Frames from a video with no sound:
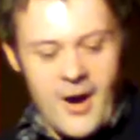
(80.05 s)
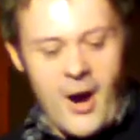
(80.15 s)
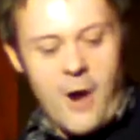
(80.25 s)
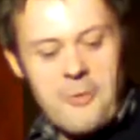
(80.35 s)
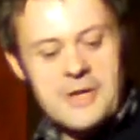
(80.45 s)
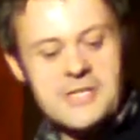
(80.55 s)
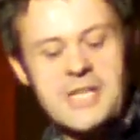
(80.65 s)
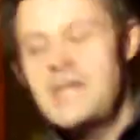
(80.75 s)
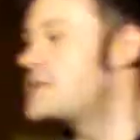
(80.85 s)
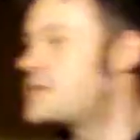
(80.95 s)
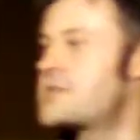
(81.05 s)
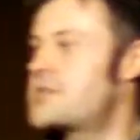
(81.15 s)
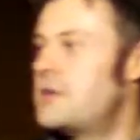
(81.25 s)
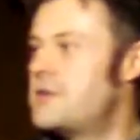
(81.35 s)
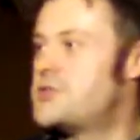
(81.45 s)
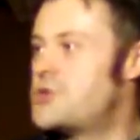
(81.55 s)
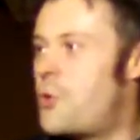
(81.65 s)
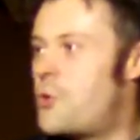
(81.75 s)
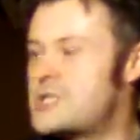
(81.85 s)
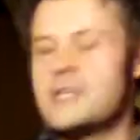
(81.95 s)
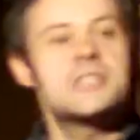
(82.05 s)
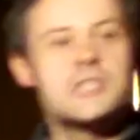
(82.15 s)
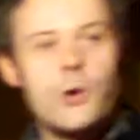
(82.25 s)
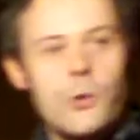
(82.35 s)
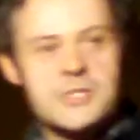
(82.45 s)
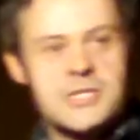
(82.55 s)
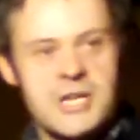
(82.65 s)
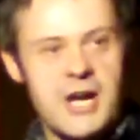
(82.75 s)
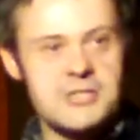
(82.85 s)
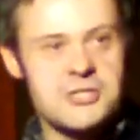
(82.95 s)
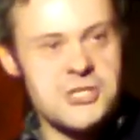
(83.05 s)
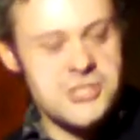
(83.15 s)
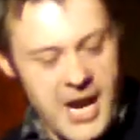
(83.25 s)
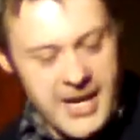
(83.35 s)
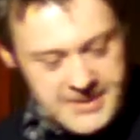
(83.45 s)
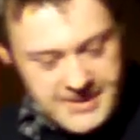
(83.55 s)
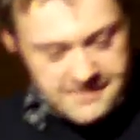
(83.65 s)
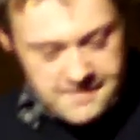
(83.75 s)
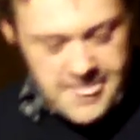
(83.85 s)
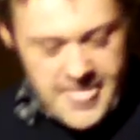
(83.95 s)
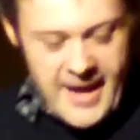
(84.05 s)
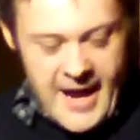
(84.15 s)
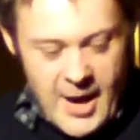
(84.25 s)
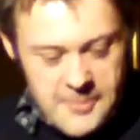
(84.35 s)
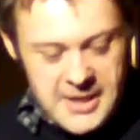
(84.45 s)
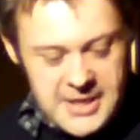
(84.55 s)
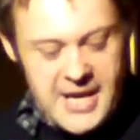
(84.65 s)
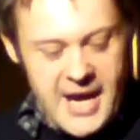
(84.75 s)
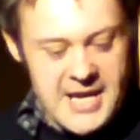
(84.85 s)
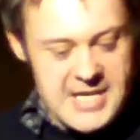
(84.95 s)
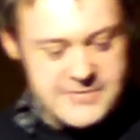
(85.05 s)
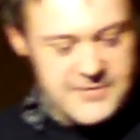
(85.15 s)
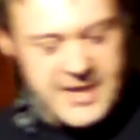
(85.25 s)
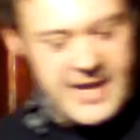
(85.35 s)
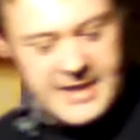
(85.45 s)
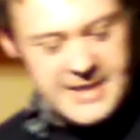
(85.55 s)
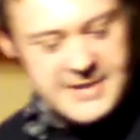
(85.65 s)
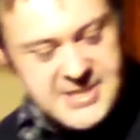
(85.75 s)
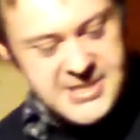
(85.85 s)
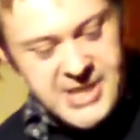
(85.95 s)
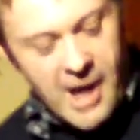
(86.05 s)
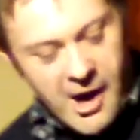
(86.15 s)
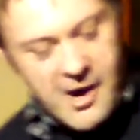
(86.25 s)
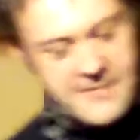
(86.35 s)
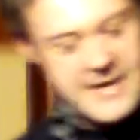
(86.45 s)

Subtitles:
Horror seized the soul of George, and his thoughts turned to jail. How many years for killing the star of a